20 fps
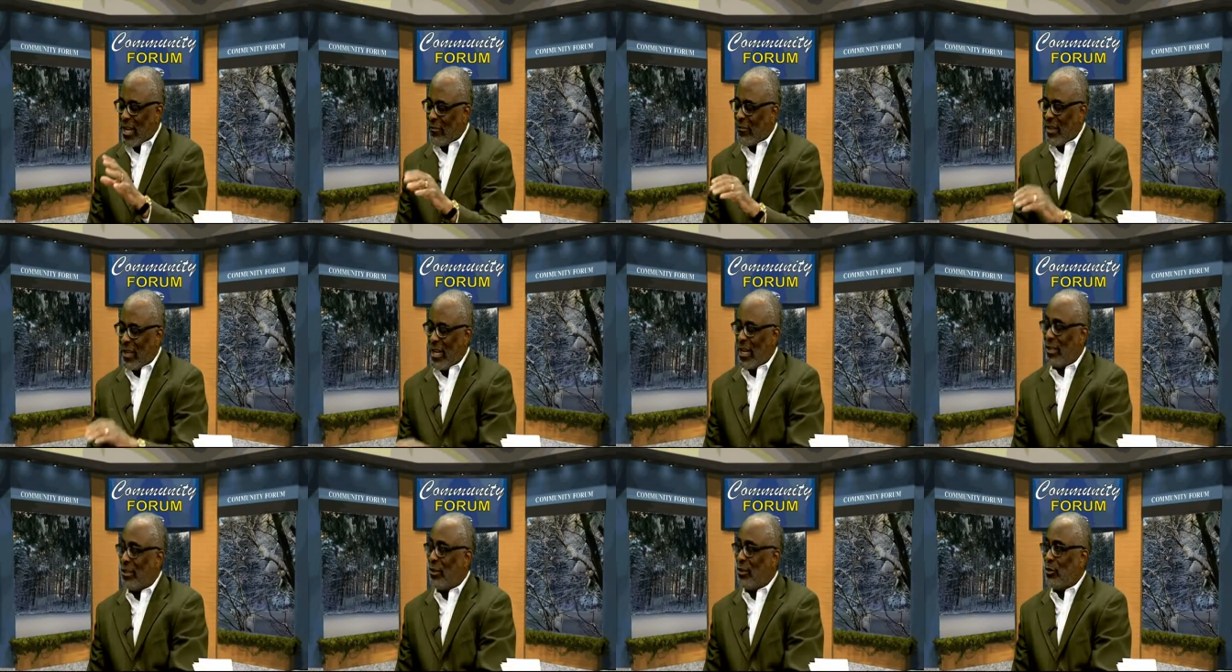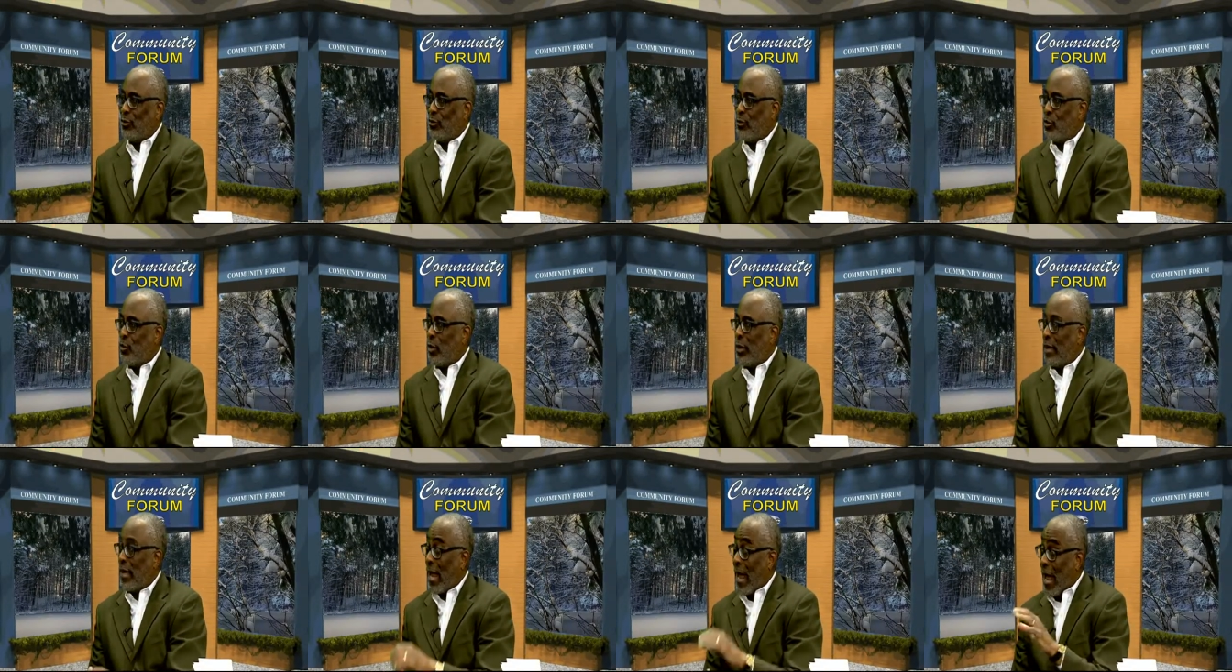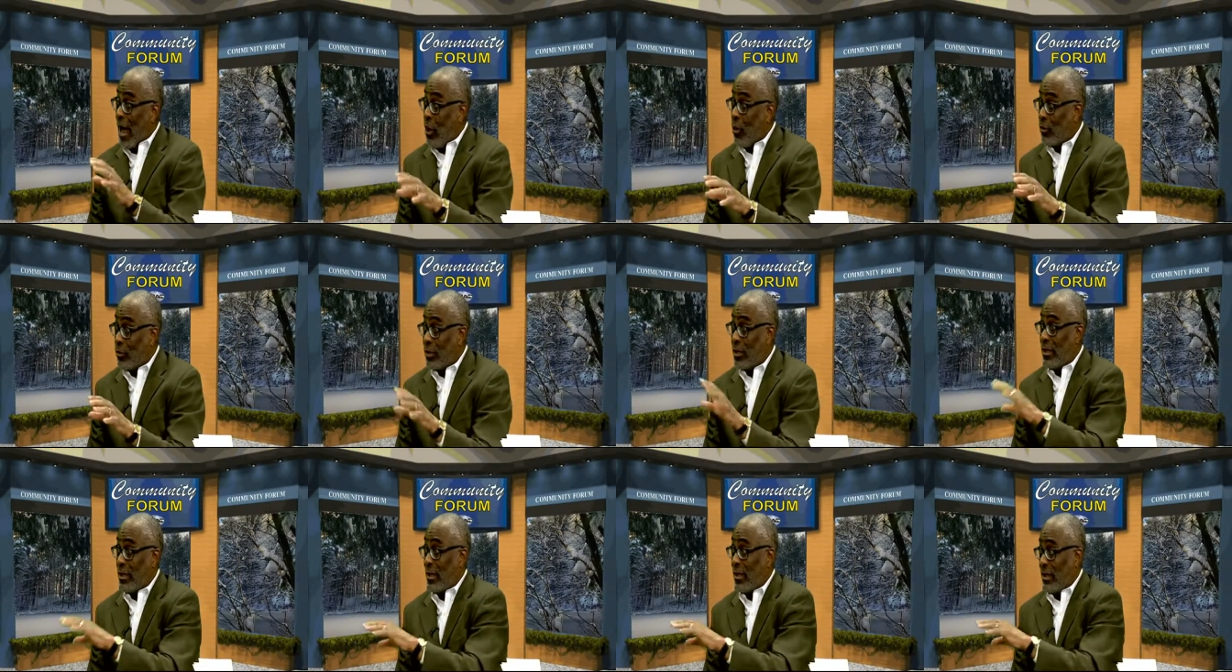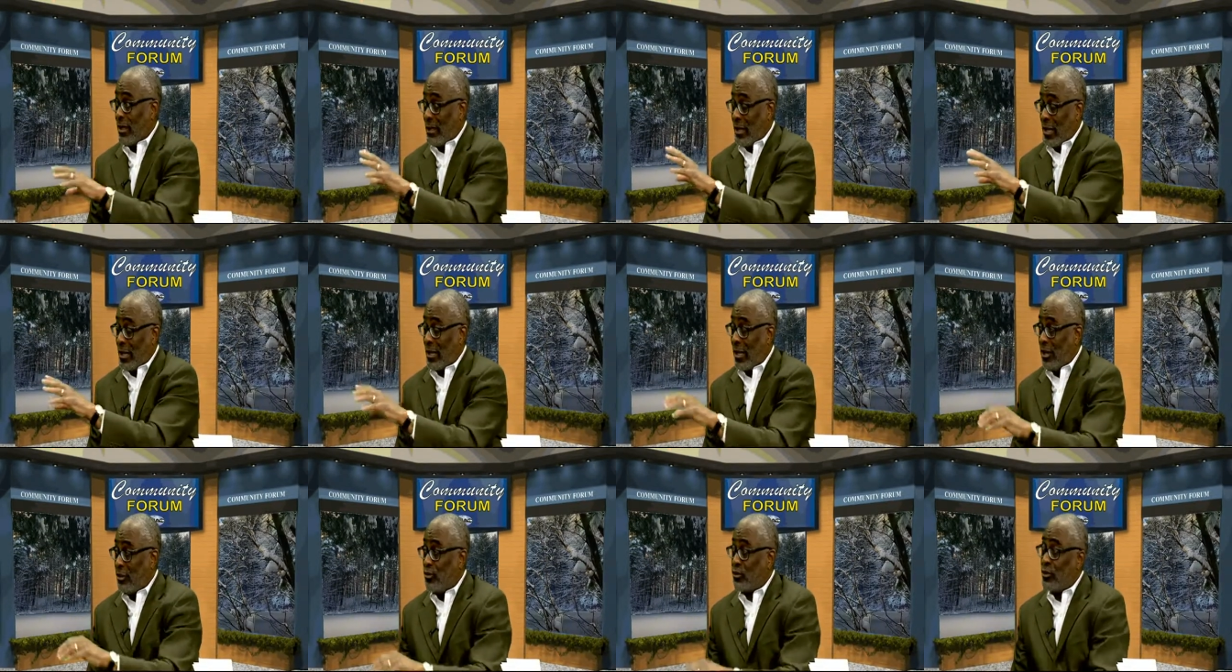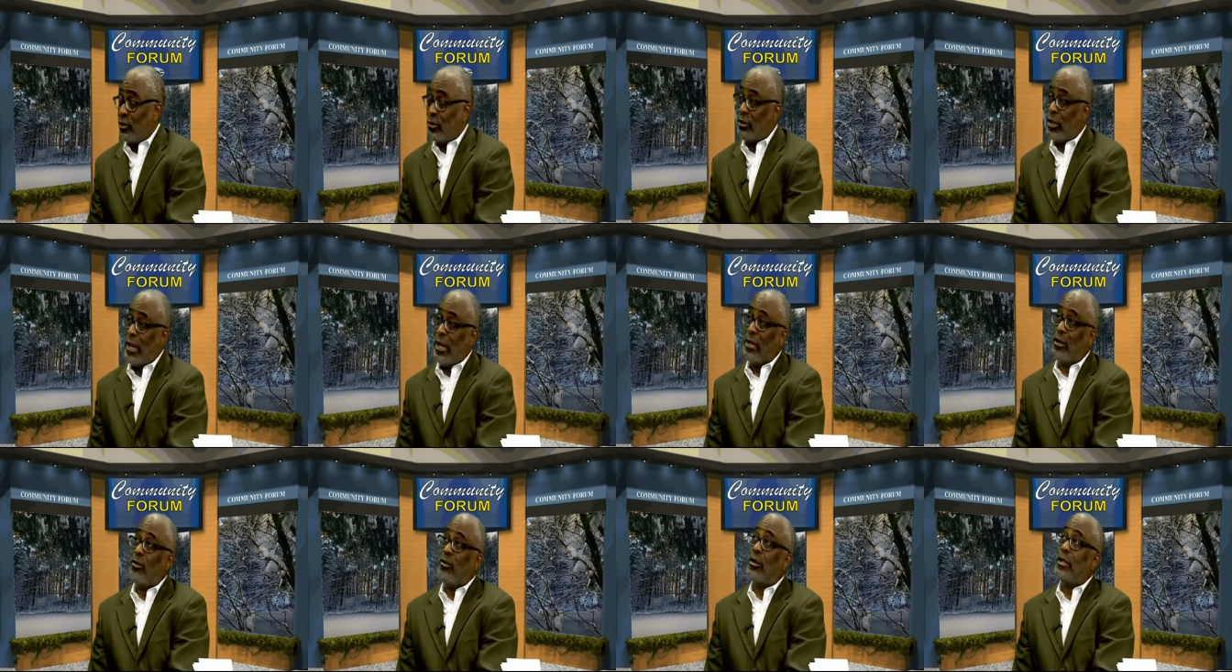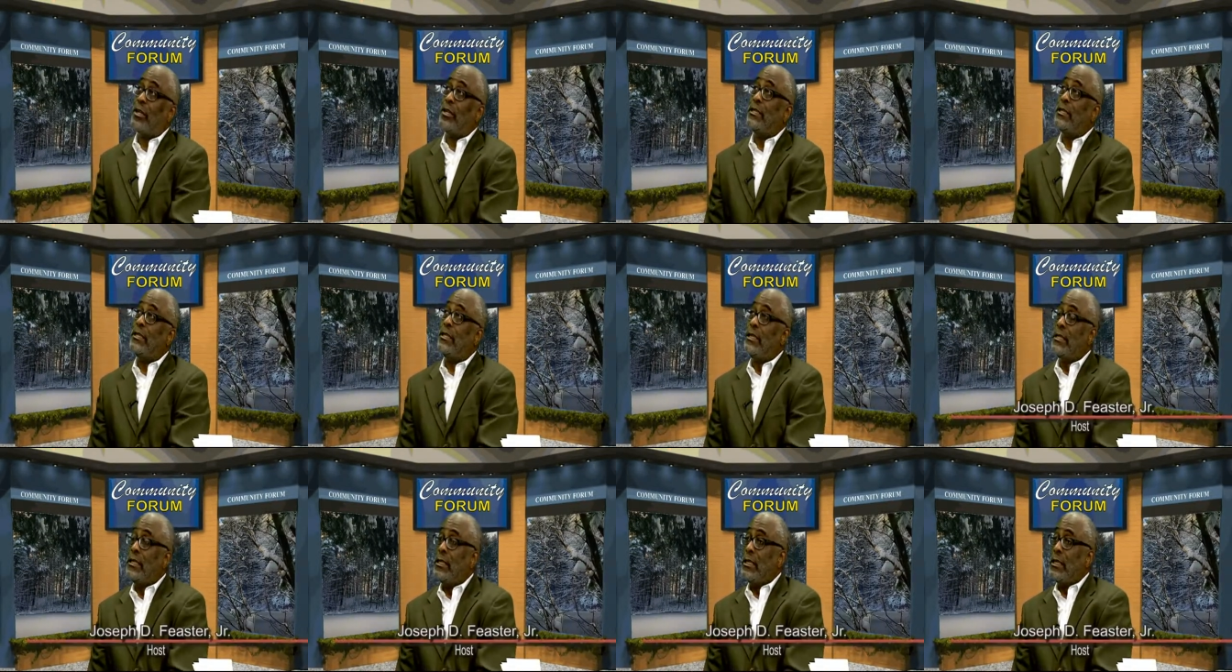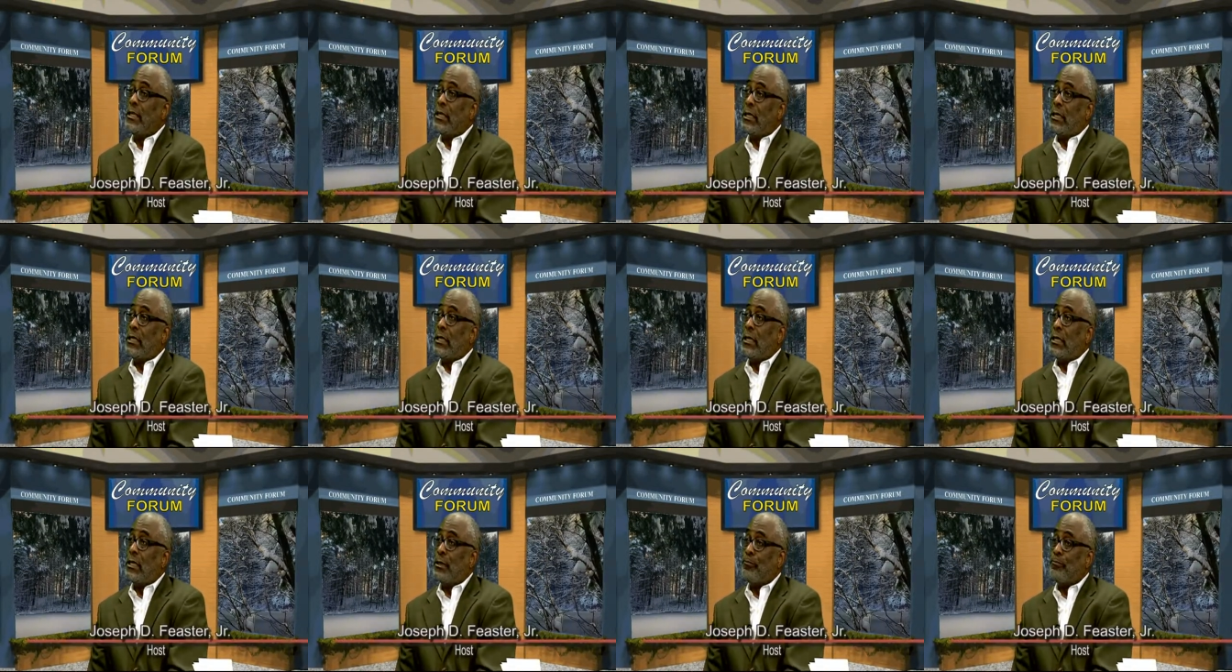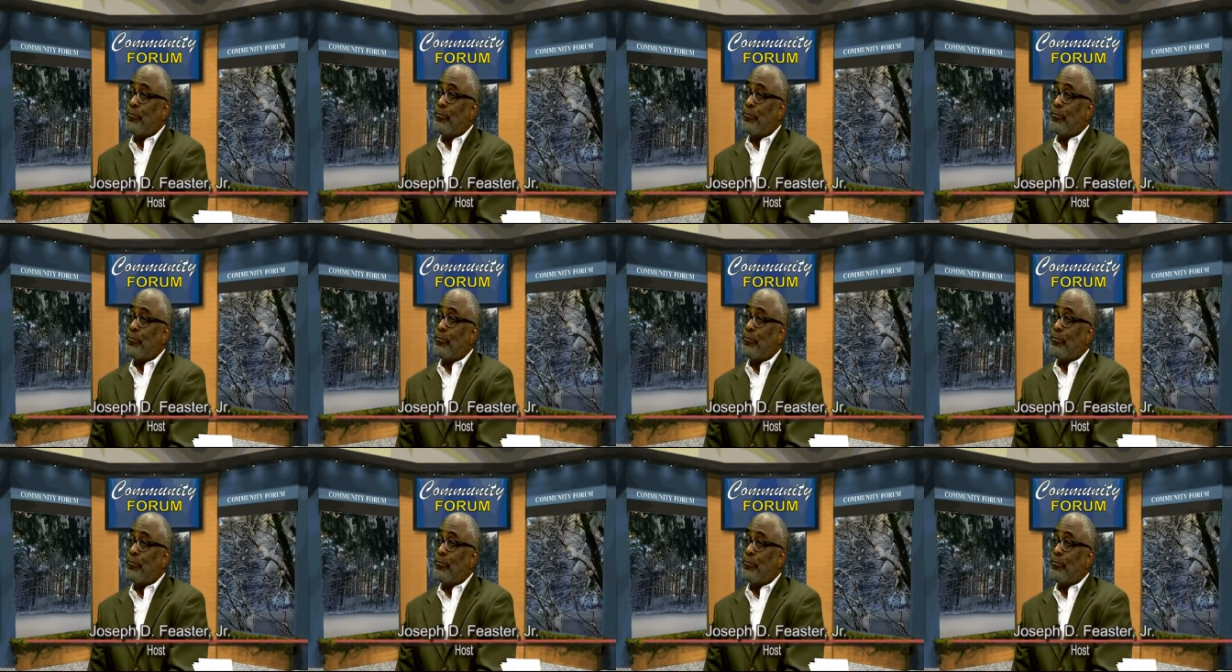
to get this point out and, and get your take on it. Um,